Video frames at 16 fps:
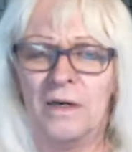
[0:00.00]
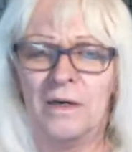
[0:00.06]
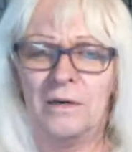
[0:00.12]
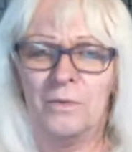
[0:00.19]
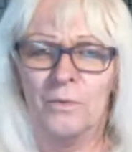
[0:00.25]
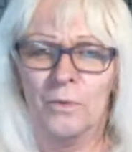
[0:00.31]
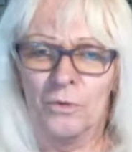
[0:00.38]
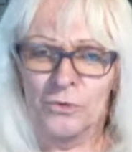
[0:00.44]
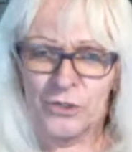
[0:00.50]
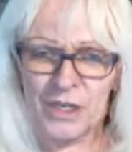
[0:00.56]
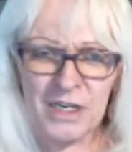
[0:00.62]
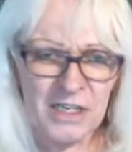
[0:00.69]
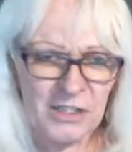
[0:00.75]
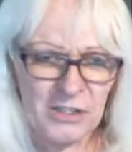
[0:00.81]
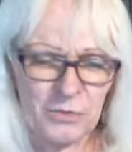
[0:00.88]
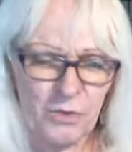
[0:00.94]
rule
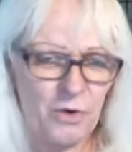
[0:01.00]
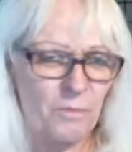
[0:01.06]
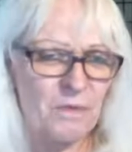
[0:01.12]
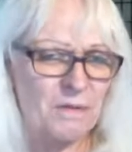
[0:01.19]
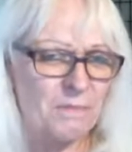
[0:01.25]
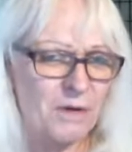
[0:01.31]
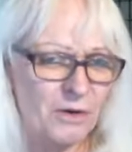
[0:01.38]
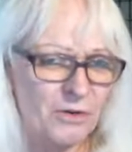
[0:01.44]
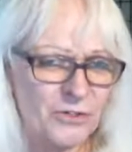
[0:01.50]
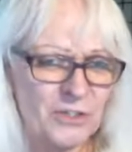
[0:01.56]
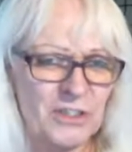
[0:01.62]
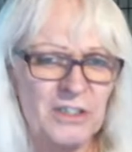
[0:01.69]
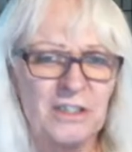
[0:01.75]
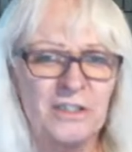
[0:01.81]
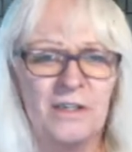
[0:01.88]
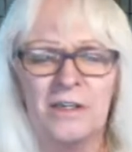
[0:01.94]
change, where it'll be
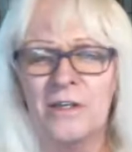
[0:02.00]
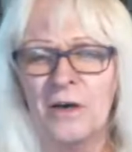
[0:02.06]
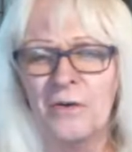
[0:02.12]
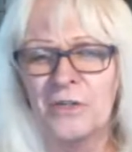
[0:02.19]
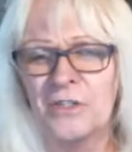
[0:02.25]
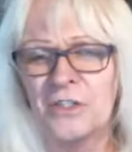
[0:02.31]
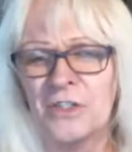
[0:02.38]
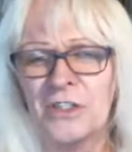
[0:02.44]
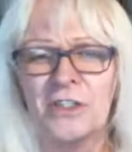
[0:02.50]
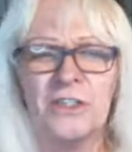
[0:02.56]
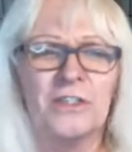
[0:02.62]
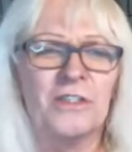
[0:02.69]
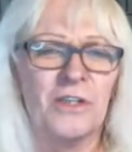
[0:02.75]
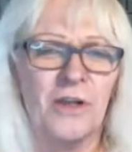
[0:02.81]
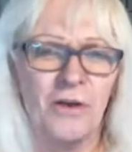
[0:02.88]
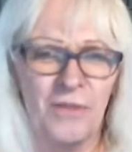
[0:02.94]
posted, the
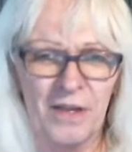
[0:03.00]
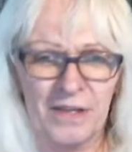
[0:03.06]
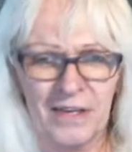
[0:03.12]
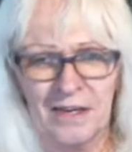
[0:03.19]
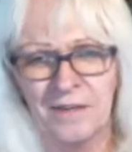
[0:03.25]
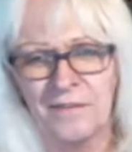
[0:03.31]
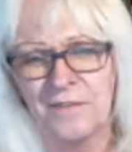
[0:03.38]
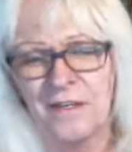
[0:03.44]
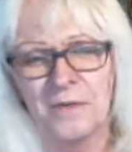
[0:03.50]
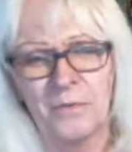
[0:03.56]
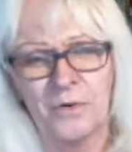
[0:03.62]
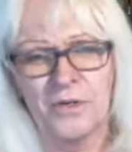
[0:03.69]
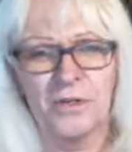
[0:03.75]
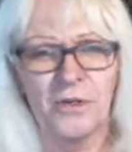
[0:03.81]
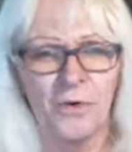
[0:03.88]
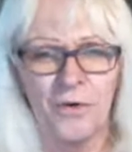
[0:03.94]
notices and all that kind of thing, where you
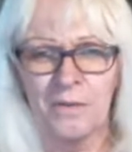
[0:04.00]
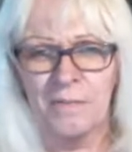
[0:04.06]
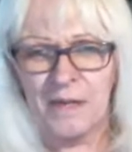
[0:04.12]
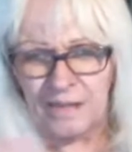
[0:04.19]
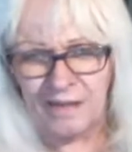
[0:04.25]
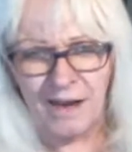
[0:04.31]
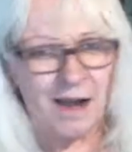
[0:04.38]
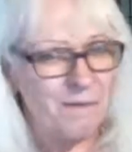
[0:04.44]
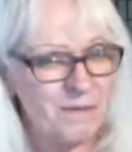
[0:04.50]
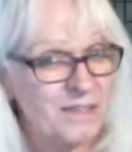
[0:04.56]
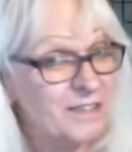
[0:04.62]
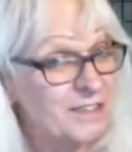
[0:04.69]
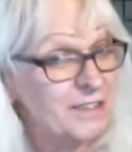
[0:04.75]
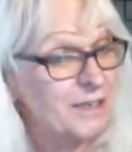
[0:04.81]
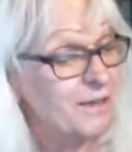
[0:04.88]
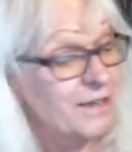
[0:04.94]
can go in and make
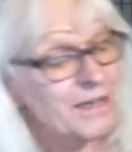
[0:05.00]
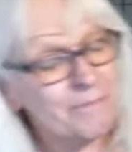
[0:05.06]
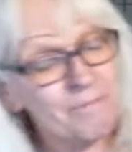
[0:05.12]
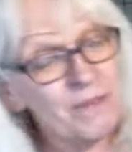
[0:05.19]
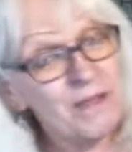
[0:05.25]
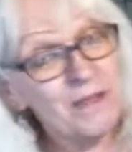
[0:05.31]
comments and all that.